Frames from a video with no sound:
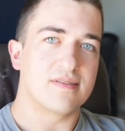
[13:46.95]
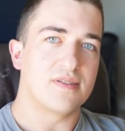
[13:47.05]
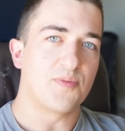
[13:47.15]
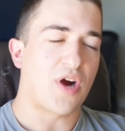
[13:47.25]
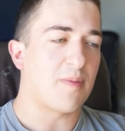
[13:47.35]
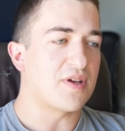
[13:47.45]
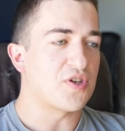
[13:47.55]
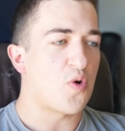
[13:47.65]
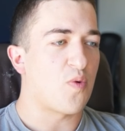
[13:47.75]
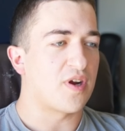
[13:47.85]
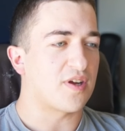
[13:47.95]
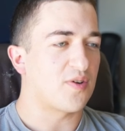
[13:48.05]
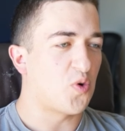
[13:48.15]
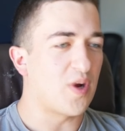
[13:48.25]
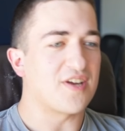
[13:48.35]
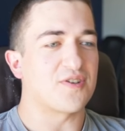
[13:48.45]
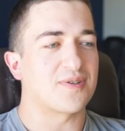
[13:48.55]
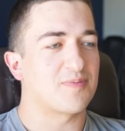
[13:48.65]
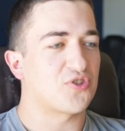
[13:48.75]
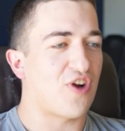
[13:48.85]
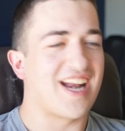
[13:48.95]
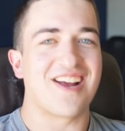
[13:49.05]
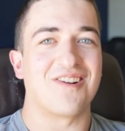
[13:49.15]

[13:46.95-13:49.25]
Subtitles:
You probably don't want to quit your training